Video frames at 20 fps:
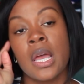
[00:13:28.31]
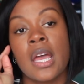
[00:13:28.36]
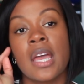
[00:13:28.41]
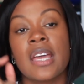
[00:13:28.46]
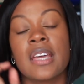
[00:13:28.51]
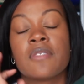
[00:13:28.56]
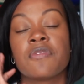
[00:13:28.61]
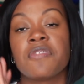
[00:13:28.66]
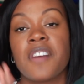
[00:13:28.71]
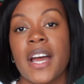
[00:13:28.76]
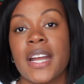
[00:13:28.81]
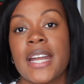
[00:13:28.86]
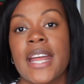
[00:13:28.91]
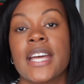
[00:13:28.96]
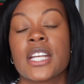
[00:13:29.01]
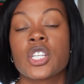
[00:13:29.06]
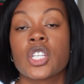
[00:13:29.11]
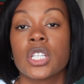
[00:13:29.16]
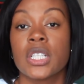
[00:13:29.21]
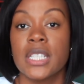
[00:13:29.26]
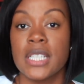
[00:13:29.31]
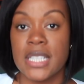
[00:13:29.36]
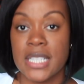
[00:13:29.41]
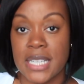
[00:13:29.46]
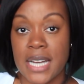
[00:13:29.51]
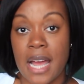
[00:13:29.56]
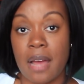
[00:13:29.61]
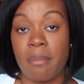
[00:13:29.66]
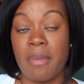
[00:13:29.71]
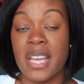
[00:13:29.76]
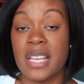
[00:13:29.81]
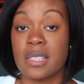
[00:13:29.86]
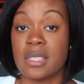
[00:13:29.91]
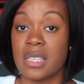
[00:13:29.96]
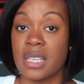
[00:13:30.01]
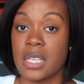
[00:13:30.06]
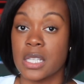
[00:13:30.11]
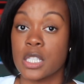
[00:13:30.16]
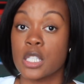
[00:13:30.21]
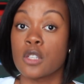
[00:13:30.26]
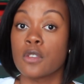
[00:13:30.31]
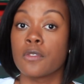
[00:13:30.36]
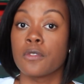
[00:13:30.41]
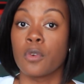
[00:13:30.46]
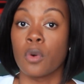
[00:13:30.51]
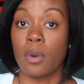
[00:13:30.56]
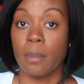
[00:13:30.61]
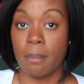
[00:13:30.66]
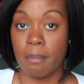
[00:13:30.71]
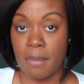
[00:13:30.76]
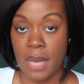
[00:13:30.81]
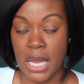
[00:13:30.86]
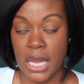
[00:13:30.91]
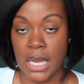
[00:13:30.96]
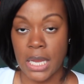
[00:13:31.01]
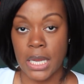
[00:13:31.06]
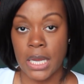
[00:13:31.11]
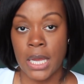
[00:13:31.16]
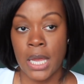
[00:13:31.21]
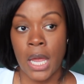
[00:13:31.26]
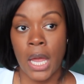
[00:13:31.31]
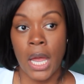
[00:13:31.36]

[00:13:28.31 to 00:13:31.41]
it financially did not make sense for me.